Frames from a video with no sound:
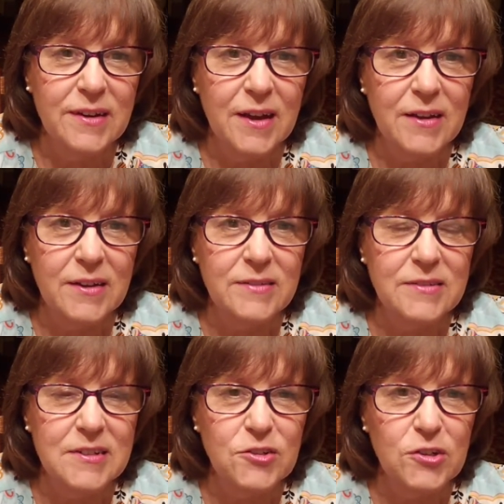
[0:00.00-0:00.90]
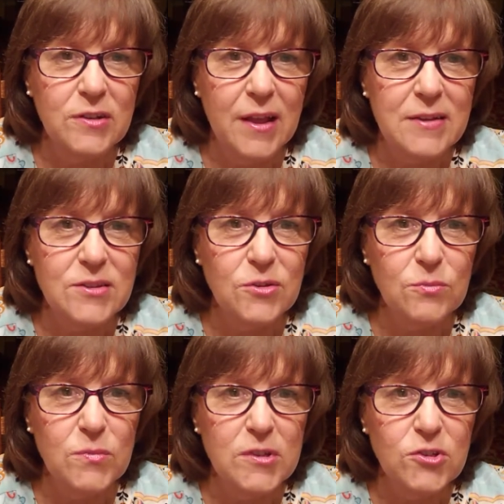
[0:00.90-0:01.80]
I teach a class
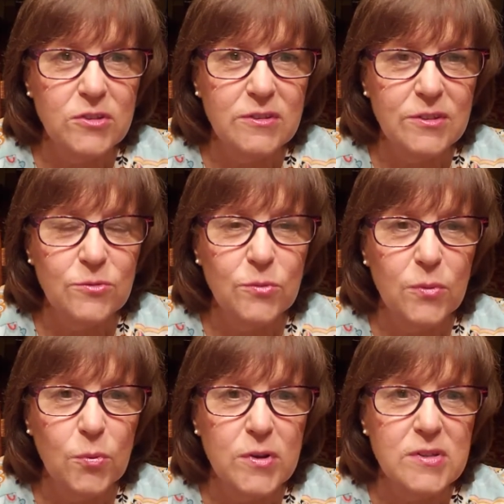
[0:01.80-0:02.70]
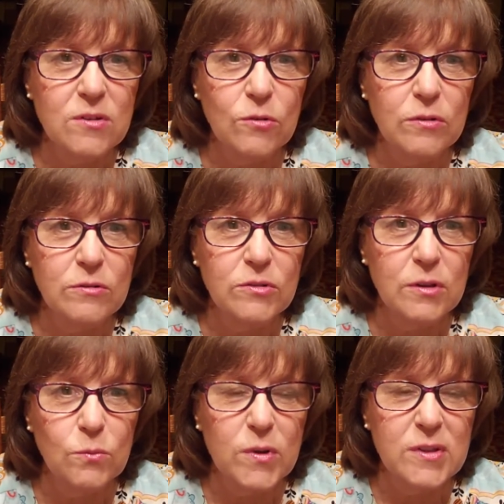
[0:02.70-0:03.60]
on missions with preschoolers
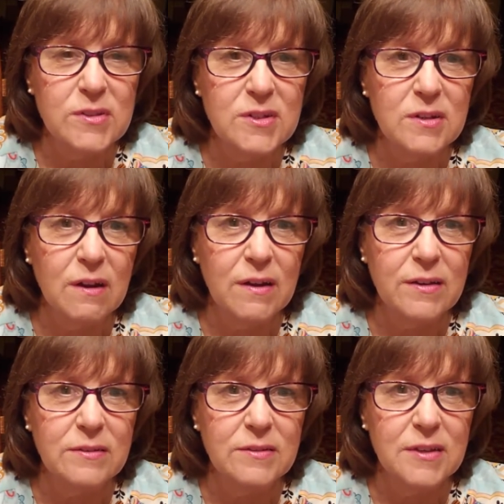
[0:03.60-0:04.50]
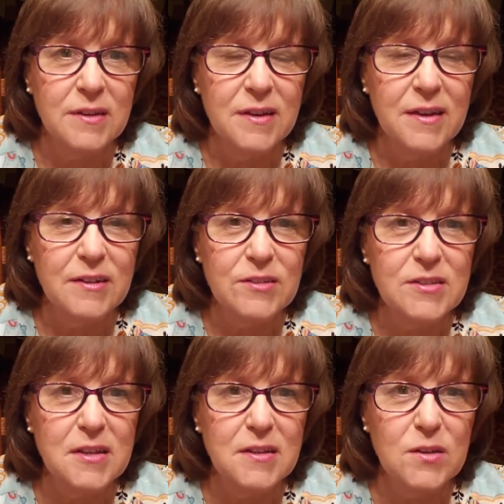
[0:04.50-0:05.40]
on Wednesday nights and on
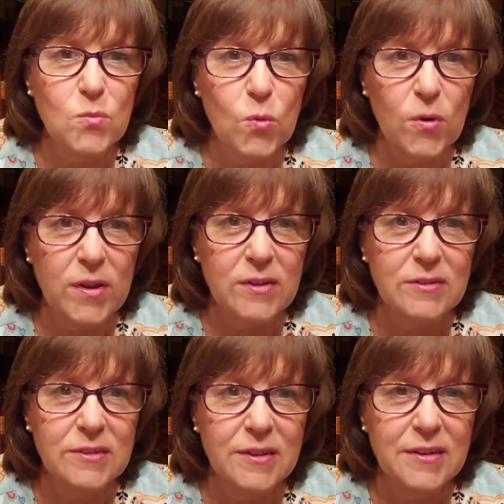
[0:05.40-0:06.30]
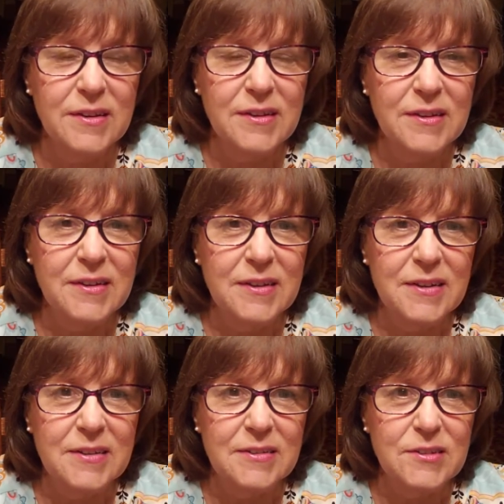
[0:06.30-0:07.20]
Sunday mornings.
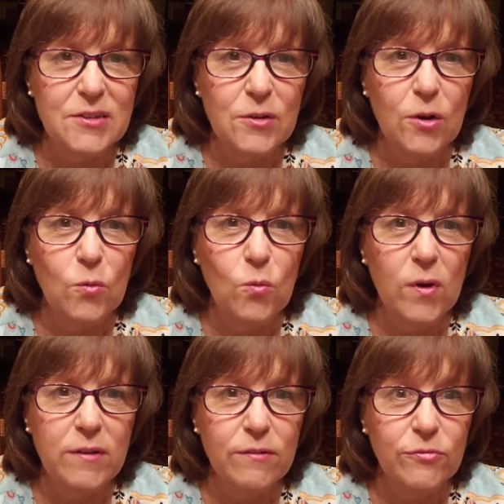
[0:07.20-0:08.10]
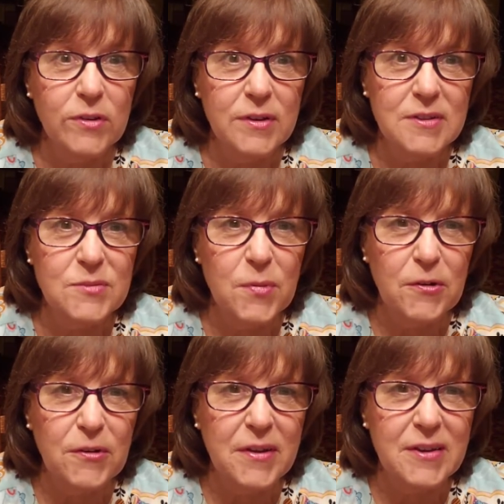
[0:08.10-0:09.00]
It's a wonderful
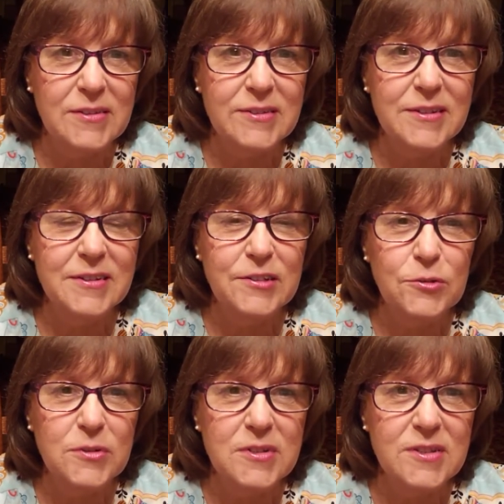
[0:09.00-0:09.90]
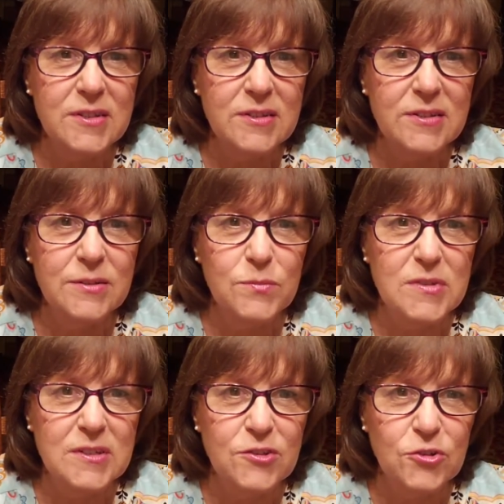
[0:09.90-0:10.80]
experience to assist
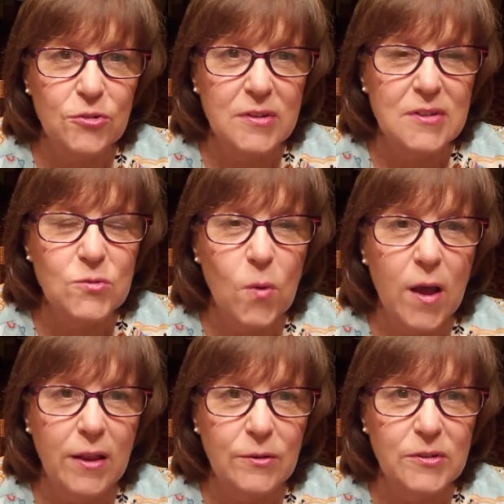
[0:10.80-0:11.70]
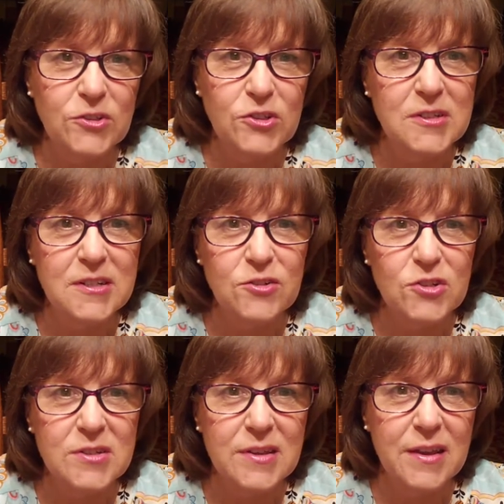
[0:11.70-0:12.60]
Mrs. Shirley Swallow as she
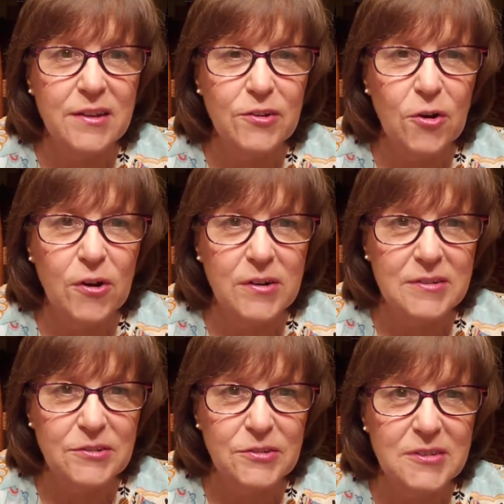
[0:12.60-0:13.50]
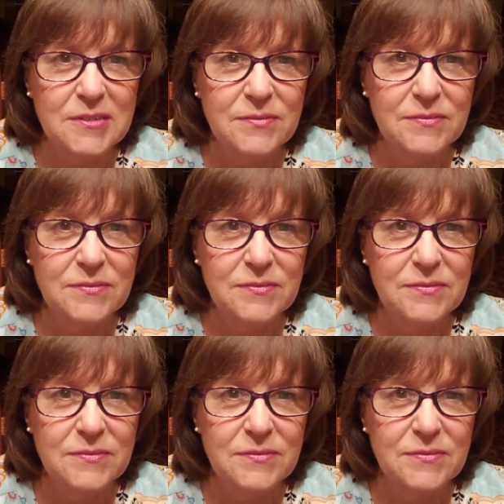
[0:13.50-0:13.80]
teaches the kindergartners.